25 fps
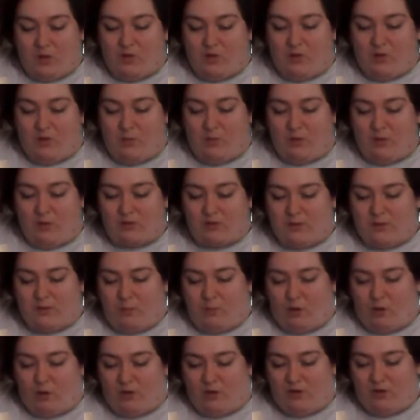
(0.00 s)
The most
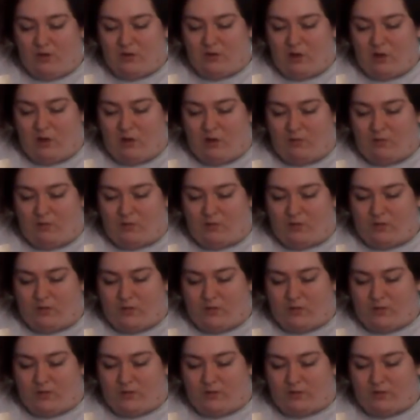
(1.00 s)
important of
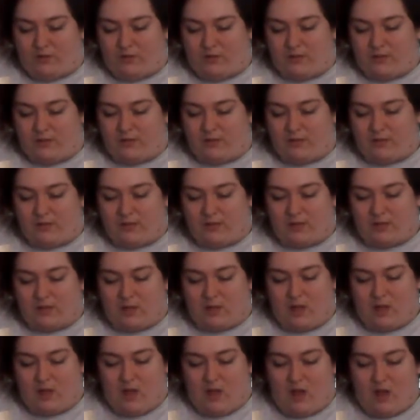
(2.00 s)
the differences
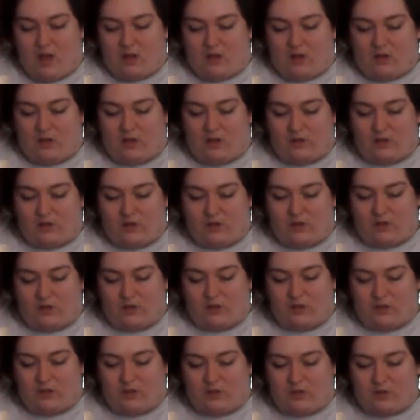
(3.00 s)

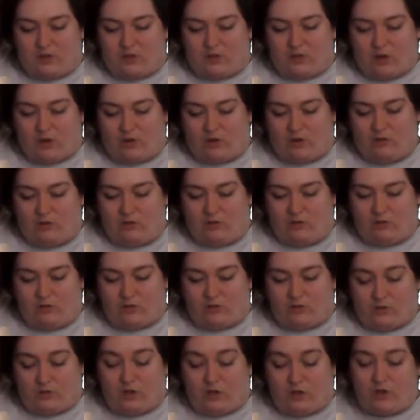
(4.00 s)
concerns the
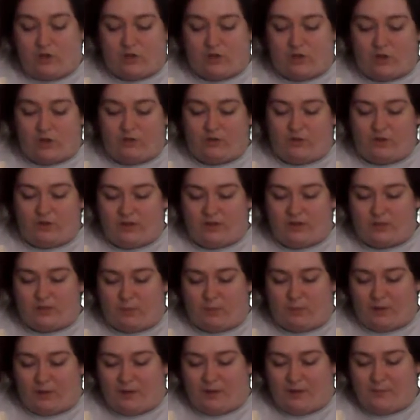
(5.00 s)
structure of the Nazi
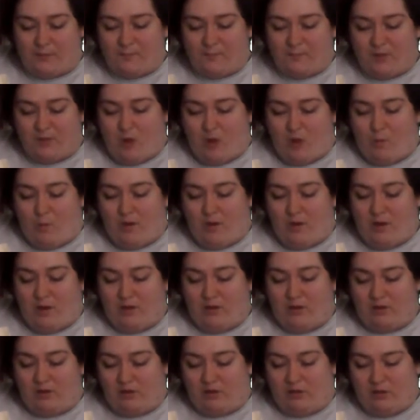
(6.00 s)
Party. When
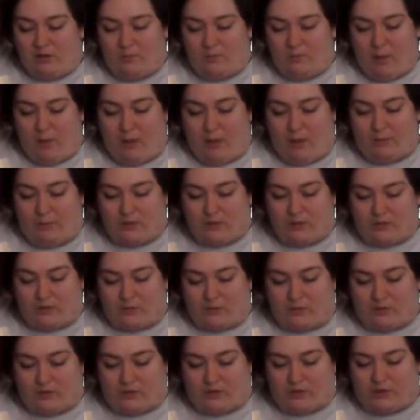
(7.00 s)
Hitler published the
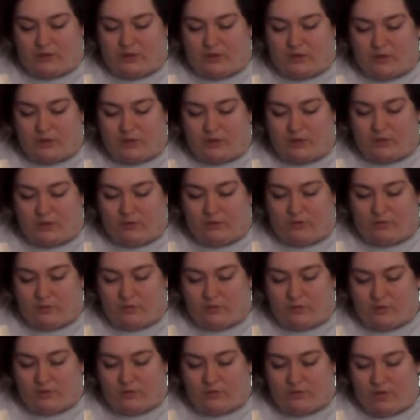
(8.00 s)
first edition of the
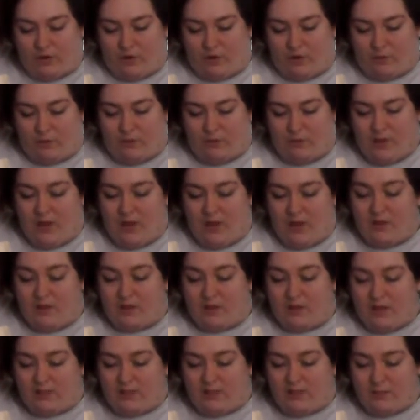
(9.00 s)
first volume,
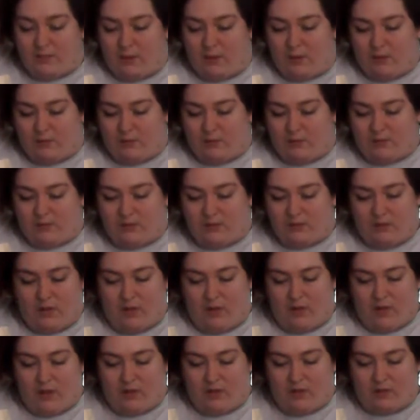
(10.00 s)
the Nazi Party was still
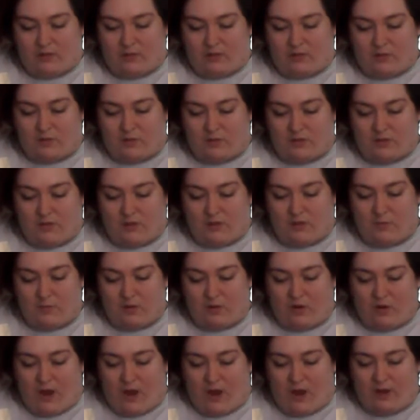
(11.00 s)
a
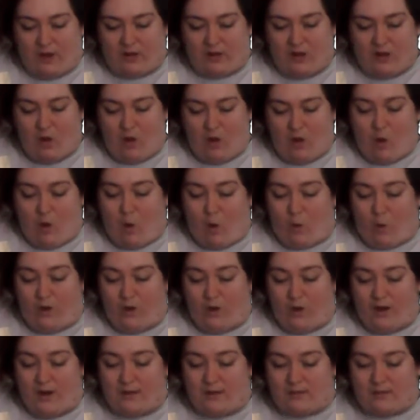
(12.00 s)
democratic
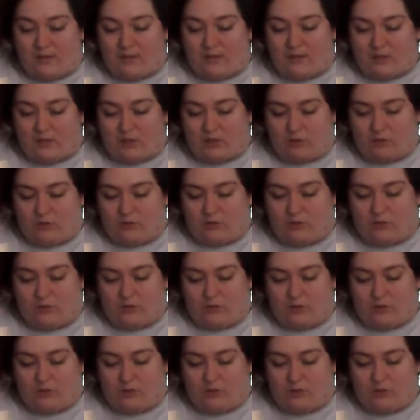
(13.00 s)
organization